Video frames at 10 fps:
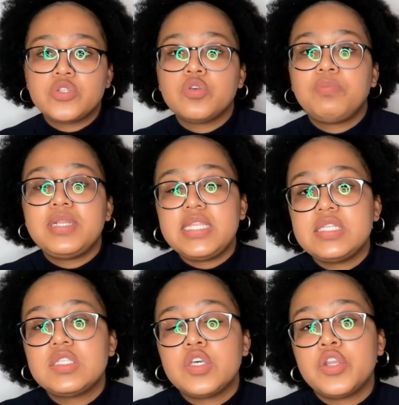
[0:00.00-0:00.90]
So
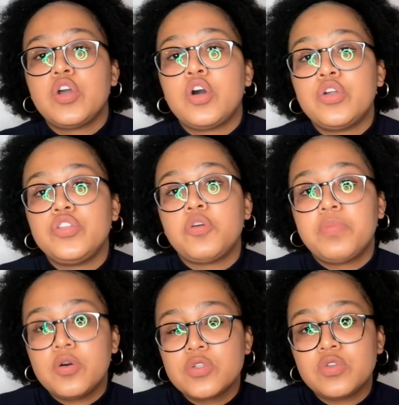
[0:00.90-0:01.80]
please turn on your
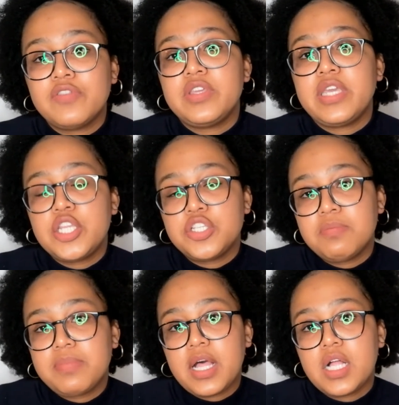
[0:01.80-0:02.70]
post
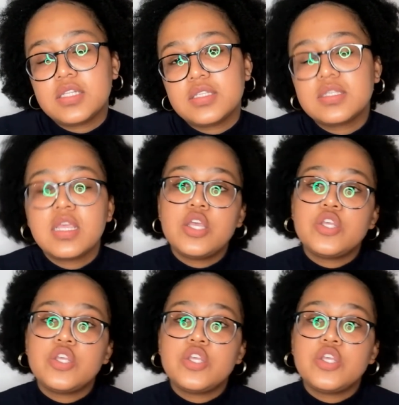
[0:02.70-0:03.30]
notification bells